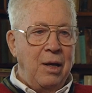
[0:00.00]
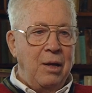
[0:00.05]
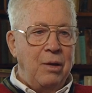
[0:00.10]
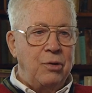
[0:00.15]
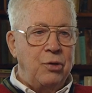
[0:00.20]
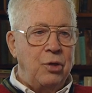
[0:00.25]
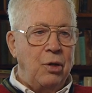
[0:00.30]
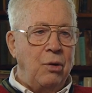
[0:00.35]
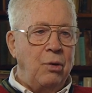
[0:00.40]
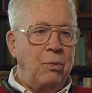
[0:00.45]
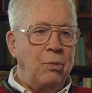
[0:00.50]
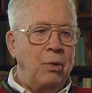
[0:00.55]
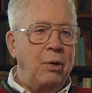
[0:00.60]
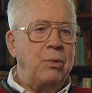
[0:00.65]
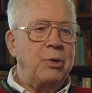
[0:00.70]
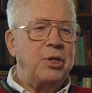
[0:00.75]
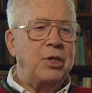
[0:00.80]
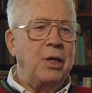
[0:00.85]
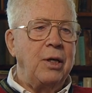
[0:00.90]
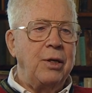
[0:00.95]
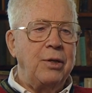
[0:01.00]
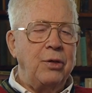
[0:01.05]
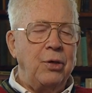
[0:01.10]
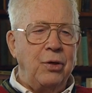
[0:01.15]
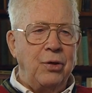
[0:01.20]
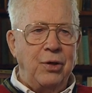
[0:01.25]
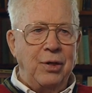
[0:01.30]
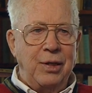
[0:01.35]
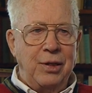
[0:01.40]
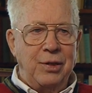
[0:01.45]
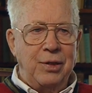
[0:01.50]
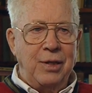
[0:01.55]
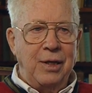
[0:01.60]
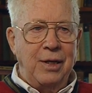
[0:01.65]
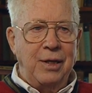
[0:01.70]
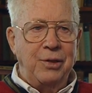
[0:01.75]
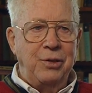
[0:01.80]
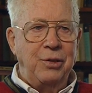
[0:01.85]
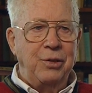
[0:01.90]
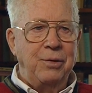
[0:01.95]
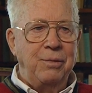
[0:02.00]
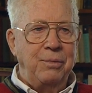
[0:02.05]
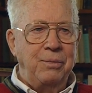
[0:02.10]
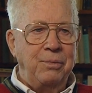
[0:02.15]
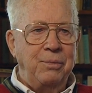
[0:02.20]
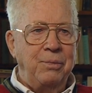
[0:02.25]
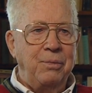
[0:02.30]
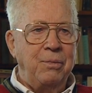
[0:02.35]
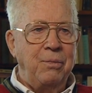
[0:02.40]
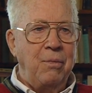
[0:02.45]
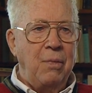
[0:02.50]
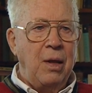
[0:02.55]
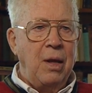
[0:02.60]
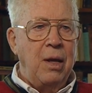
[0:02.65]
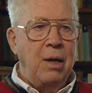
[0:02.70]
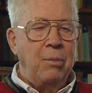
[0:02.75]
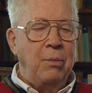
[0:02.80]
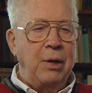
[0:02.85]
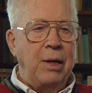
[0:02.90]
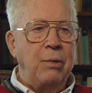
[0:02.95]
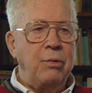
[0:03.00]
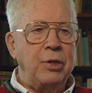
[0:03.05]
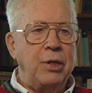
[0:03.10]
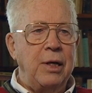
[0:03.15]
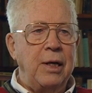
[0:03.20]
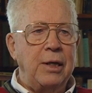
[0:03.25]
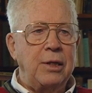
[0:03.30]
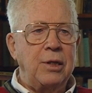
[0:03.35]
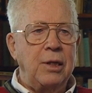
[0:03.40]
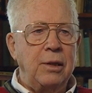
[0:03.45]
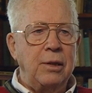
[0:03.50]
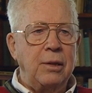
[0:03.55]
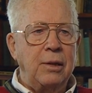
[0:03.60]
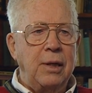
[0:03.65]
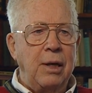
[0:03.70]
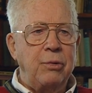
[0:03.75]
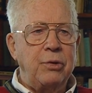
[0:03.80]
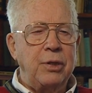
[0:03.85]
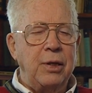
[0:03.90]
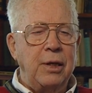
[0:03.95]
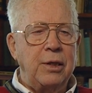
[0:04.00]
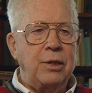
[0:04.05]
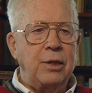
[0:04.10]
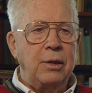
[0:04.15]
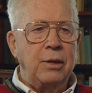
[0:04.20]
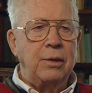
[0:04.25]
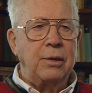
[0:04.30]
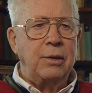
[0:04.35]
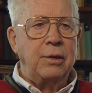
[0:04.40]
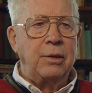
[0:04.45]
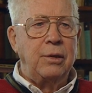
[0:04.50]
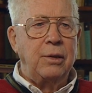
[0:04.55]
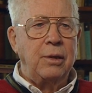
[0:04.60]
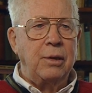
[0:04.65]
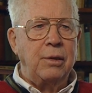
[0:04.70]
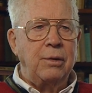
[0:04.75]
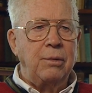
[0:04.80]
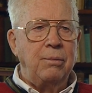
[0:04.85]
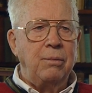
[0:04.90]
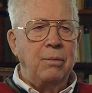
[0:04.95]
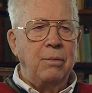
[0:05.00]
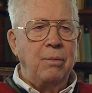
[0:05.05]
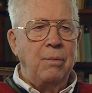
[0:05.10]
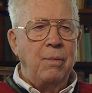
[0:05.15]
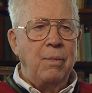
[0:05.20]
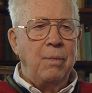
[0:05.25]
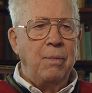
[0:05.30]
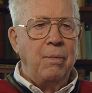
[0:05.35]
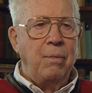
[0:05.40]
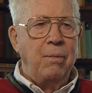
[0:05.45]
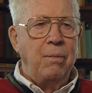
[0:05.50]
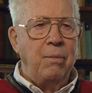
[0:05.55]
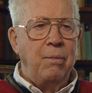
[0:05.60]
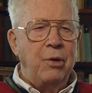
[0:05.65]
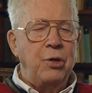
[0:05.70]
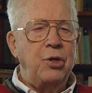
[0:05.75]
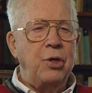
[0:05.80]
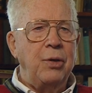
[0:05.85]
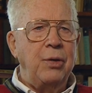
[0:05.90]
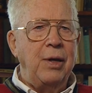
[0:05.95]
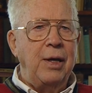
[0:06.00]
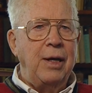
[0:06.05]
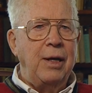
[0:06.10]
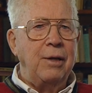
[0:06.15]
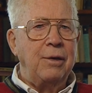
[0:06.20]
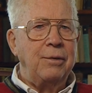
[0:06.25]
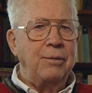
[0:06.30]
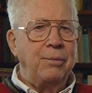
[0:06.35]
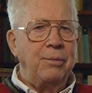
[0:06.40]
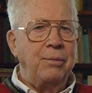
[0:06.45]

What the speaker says: So we were still in the learning stage, but that was an excellent mission there.